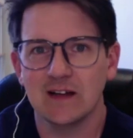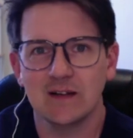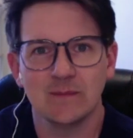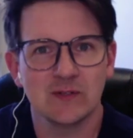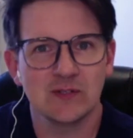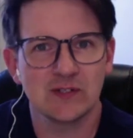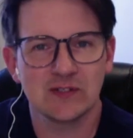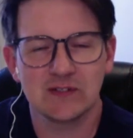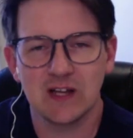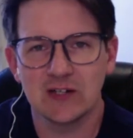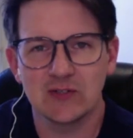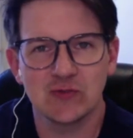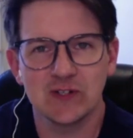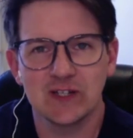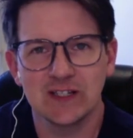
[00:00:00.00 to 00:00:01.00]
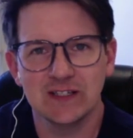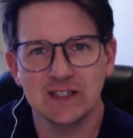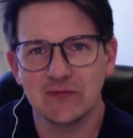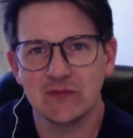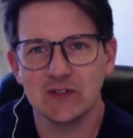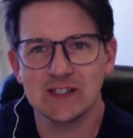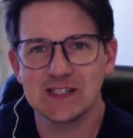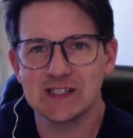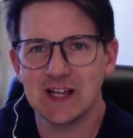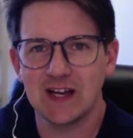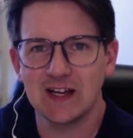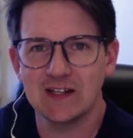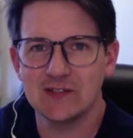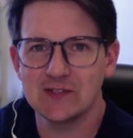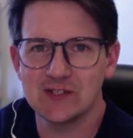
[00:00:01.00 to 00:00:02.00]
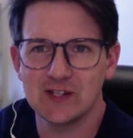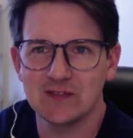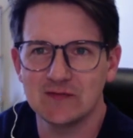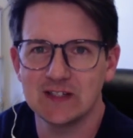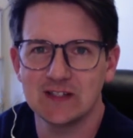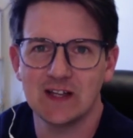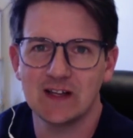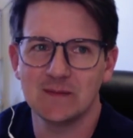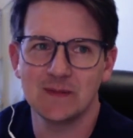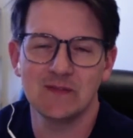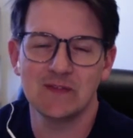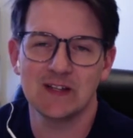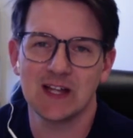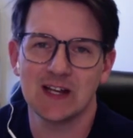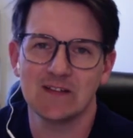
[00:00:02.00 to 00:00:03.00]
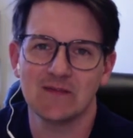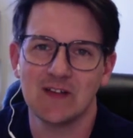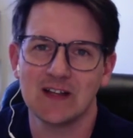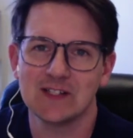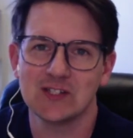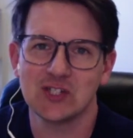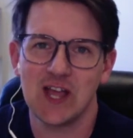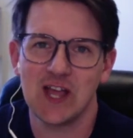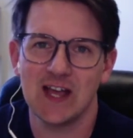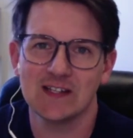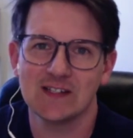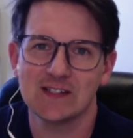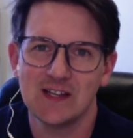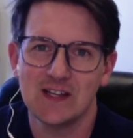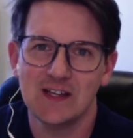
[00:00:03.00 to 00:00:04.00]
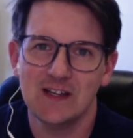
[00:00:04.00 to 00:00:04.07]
there's country and different styles of it, even kind of like jazz,